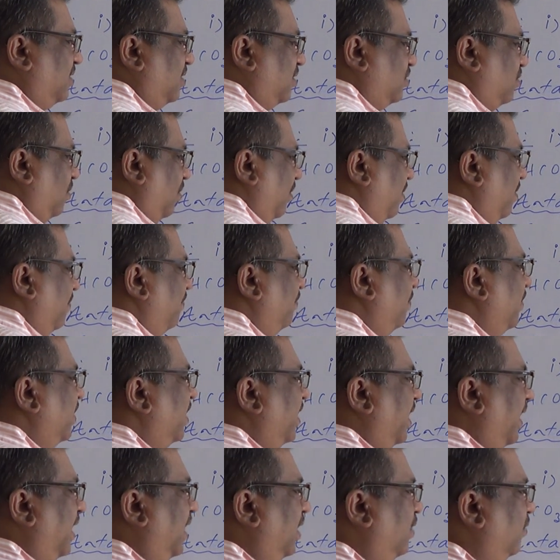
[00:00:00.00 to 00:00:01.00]
So
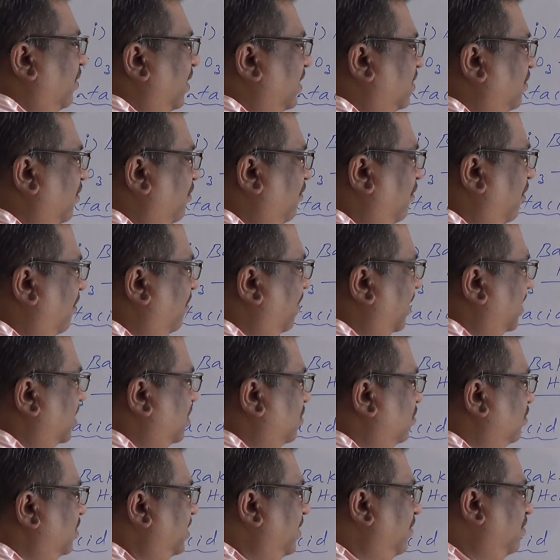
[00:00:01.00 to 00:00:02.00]
Na2SO4 plus
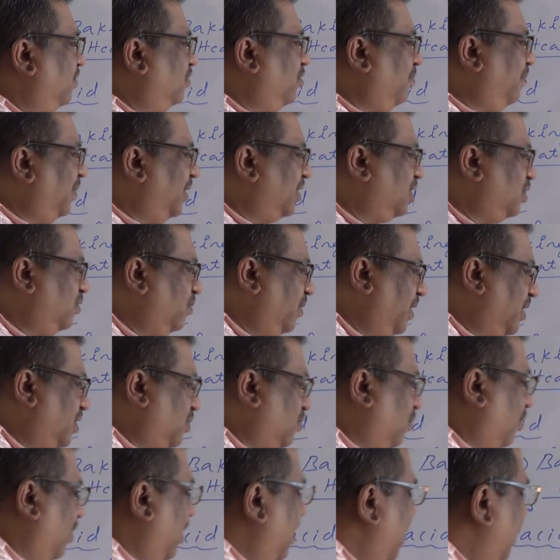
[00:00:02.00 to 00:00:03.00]
2 CO2 plus 2
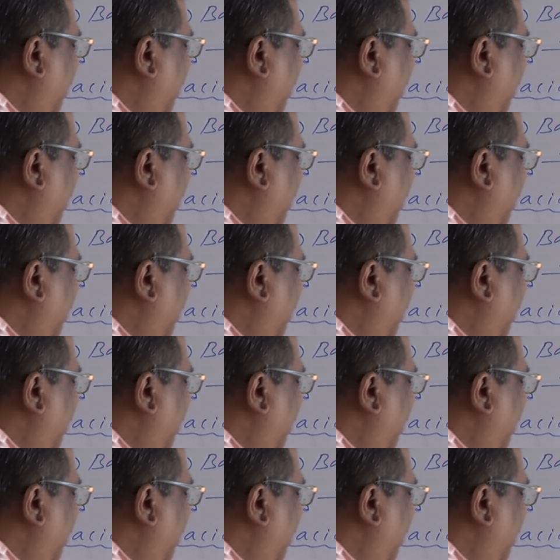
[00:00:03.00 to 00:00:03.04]
H2.